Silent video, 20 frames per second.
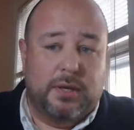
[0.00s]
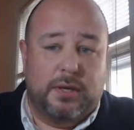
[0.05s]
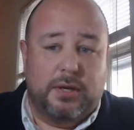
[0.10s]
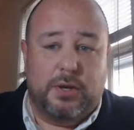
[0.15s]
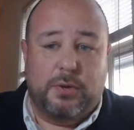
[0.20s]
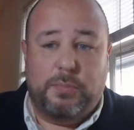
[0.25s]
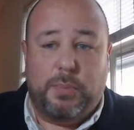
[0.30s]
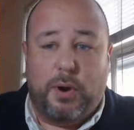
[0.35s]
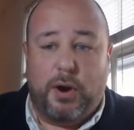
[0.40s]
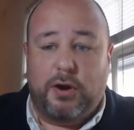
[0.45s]
You
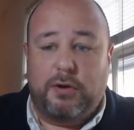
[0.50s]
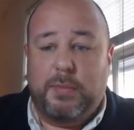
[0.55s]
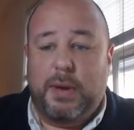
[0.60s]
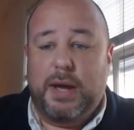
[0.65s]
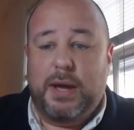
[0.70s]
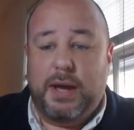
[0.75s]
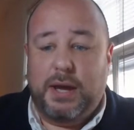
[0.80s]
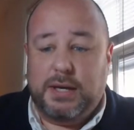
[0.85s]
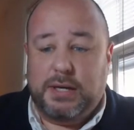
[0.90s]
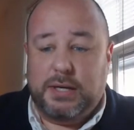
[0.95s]
know, part of
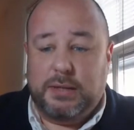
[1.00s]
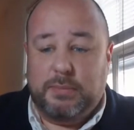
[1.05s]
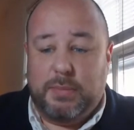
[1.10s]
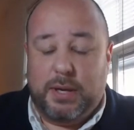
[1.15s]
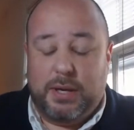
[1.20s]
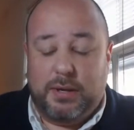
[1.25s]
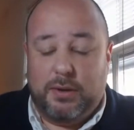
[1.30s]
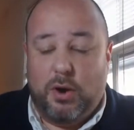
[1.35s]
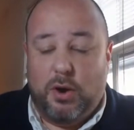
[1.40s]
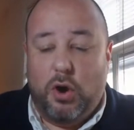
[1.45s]

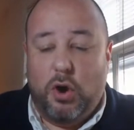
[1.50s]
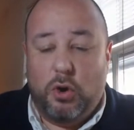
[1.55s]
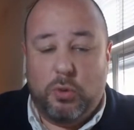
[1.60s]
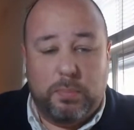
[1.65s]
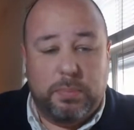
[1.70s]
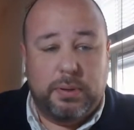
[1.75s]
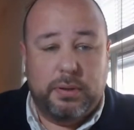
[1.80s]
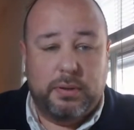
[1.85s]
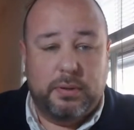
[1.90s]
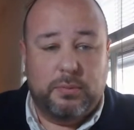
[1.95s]
my
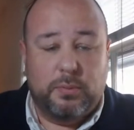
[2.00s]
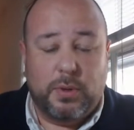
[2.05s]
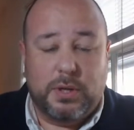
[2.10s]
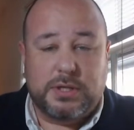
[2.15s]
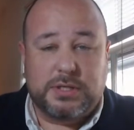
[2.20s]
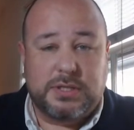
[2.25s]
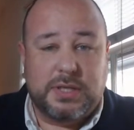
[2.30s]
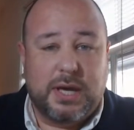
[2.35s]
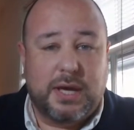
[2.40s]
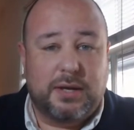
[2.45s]
hope
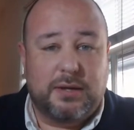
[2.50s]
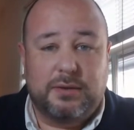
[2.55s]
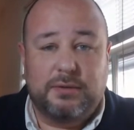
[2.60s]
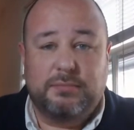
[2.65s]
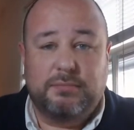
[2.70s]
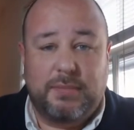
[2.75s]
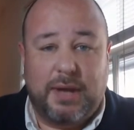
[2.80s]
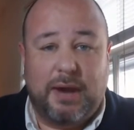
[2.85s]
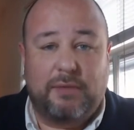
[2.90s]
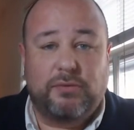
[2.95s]
was that
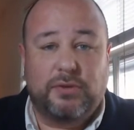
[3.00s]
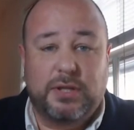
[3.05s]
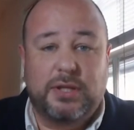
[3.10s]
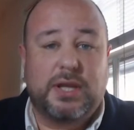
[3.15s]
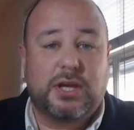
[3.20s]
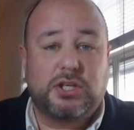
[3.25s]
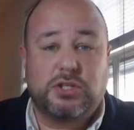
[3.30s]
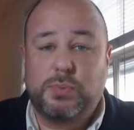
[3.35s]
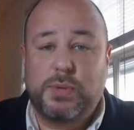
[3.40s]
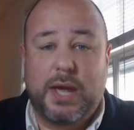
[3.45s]
after the
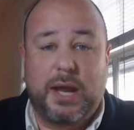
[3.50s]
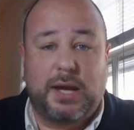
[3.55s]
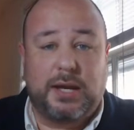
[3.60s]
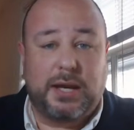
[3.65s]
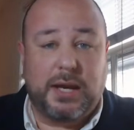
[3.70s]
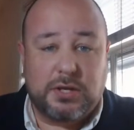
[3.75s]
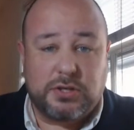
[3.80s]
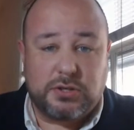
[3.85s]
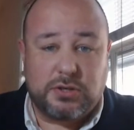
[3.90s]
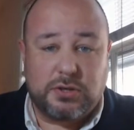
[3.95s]
election we had an
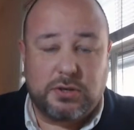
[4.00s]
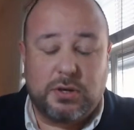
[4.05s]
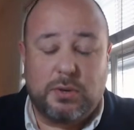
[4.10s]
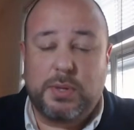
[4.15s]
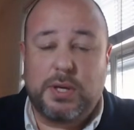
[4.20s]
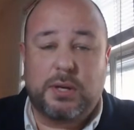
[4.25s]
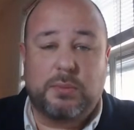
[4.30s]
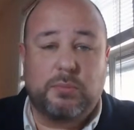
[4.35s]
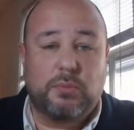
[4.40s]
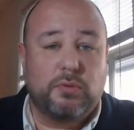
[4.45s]
answer and
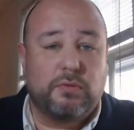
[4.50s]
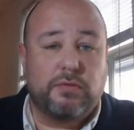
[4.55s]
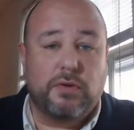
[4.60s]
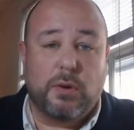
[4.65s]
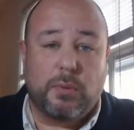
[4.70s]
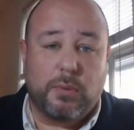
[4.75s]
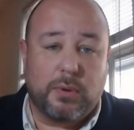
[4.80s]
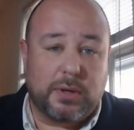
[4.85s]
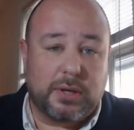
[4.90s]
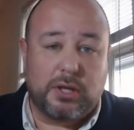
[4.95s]
we can move
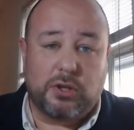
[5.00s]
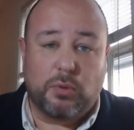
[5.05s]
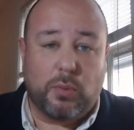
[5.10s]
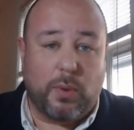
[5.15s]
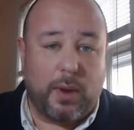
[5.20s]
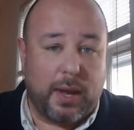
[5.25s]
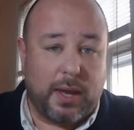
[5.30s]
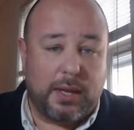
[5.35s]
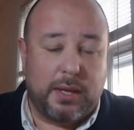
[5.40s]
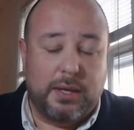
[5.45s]
forward either
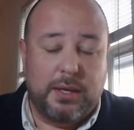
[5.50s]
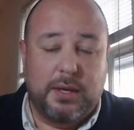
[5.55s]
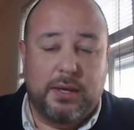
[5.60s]
way,